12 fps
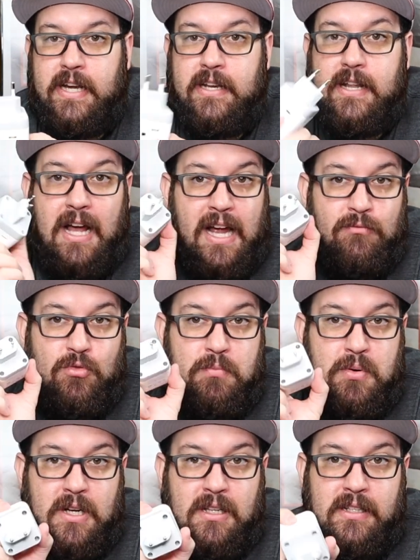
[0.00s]
hand, I will
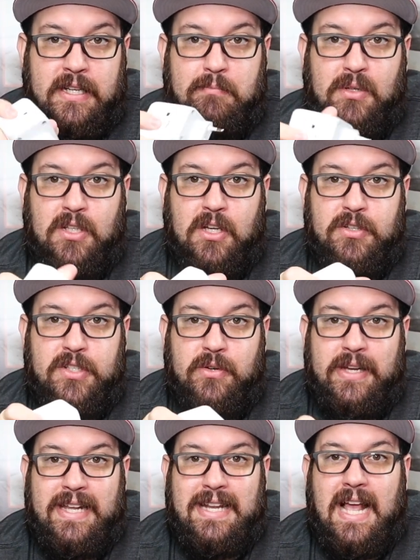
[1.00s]
put a link below
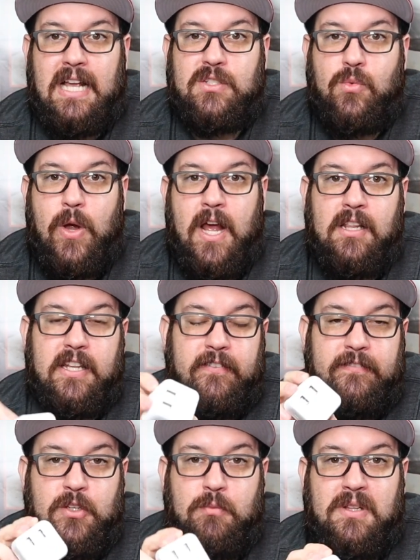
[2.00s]
to it as well
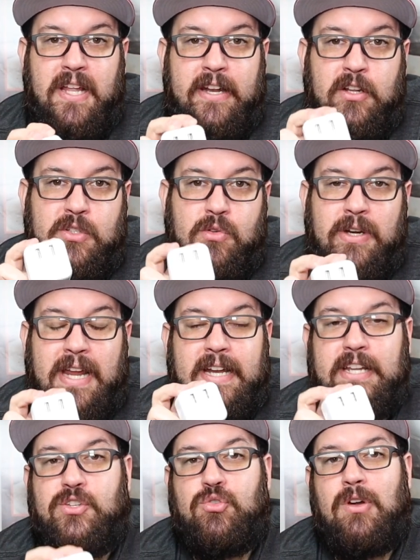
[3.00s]
if you plan on doing
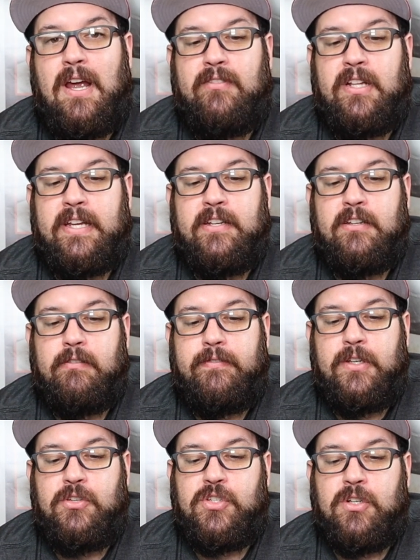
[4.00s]
any traveling in your
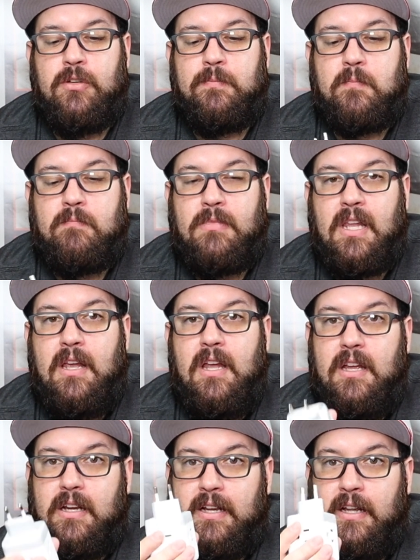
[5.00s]
future.
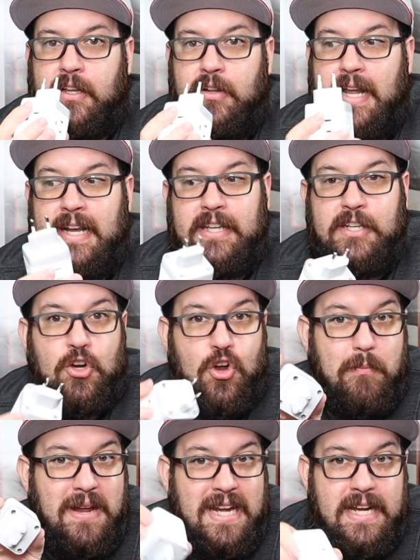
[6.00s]
Got to go to any
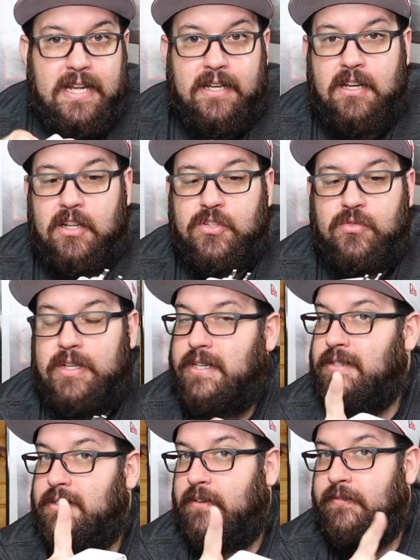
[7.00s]
European
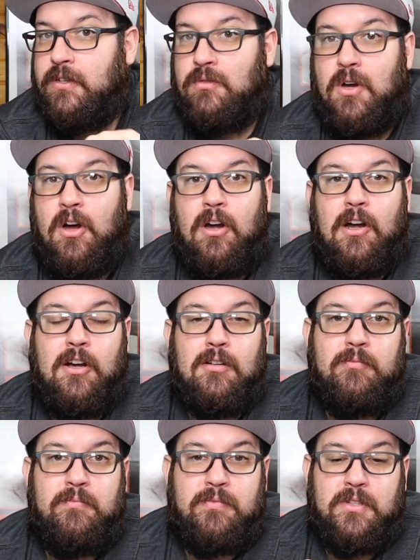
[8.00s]
countries. If you are,
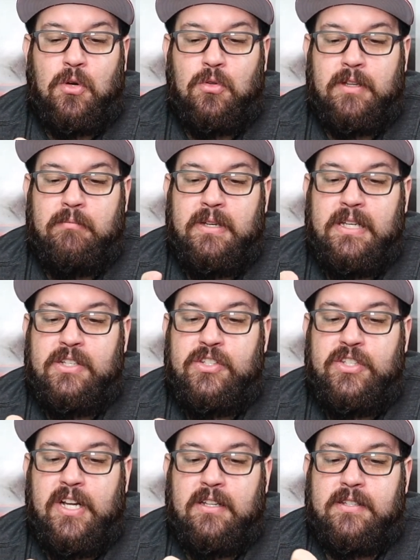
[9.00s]
I'll totally be
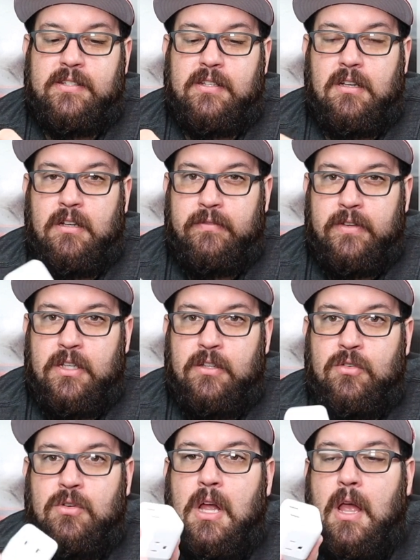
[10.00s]
jealous of
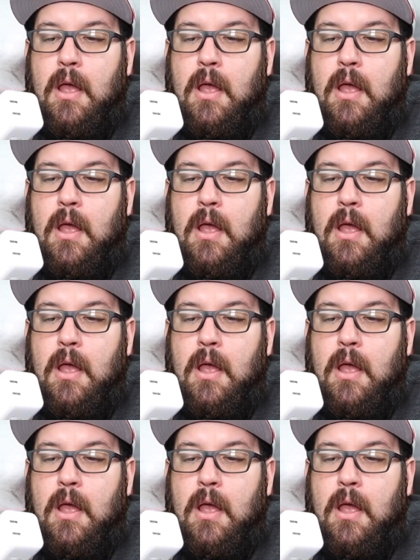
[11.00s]
you.